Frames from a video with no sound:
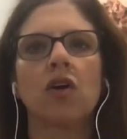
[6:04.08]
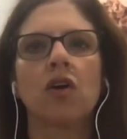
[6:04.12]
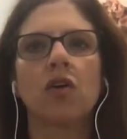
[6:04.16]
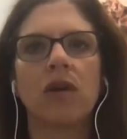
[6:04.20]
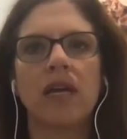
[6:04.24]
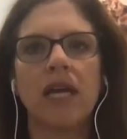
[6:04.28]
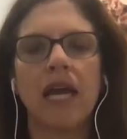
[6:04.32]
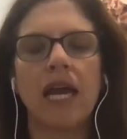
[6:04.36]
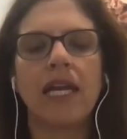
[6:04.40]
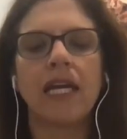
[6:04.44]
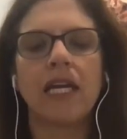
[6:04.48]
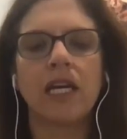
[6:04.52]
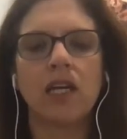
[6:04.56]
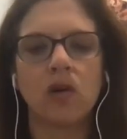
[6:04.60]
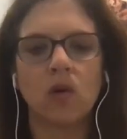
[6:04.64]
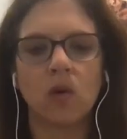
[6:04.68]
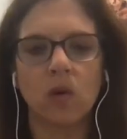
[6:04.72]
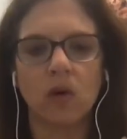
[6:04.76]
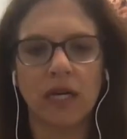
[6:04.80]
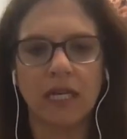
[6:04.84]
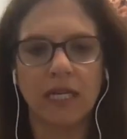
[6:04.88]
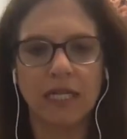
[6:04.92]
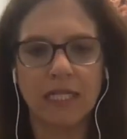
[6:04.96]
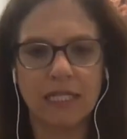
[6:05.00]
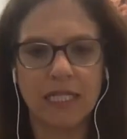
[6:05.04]
creating an
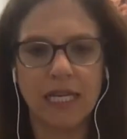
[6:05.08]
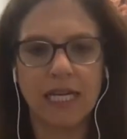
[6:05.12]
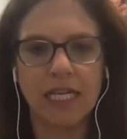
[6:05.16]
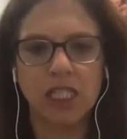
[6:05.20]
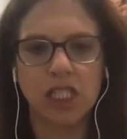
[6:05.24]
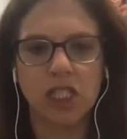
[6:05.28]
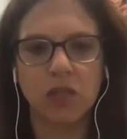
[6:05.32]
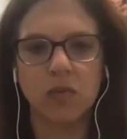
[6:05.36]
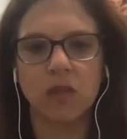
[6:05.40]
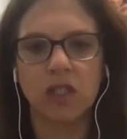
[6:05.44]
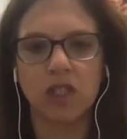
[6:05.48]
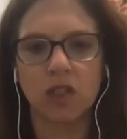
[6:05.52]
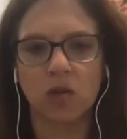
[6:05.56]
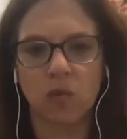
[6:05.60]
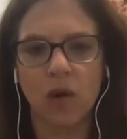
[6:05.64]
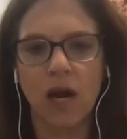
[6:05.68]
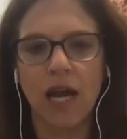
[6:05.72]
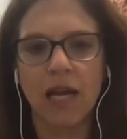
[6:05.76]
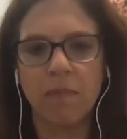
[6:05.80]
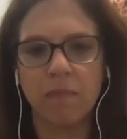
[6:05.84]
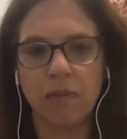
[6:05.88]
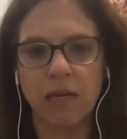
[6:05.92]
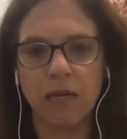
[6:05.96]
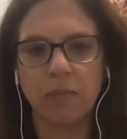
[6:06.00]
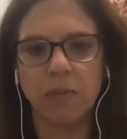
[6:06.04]
organization with the
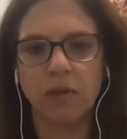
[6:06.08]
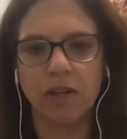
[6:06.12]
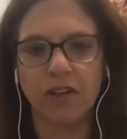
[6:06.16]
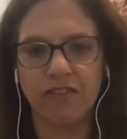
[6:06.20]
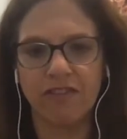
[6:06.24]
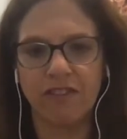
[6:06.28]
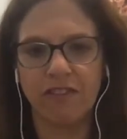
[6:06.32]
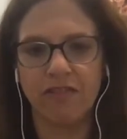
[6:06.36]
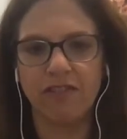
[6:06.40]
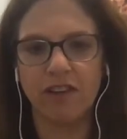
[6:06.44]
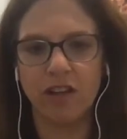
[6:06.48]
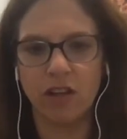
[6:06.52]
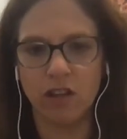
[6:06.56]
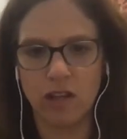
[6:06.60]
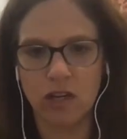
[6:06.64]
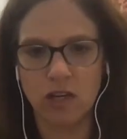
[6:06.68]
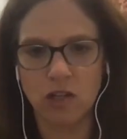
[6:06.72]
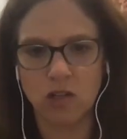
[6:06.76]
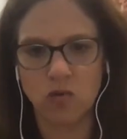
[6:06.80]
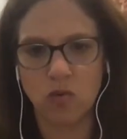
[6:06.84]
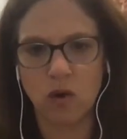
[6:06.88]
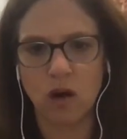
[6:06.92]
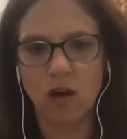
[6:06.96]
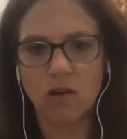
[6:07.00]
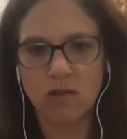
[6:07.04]
right people to fulfill
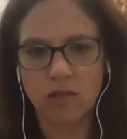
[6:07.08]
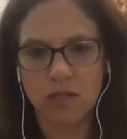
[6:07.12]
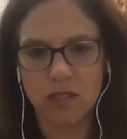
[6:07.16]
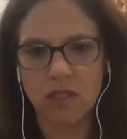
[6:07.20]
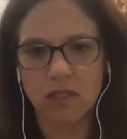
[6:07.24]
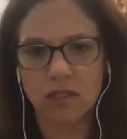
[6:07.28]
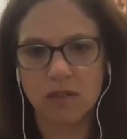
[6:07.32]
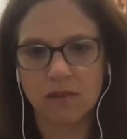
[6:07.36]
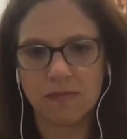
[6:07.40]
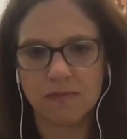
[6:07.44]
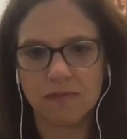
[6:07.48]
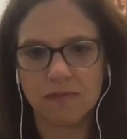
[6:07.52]
those roles?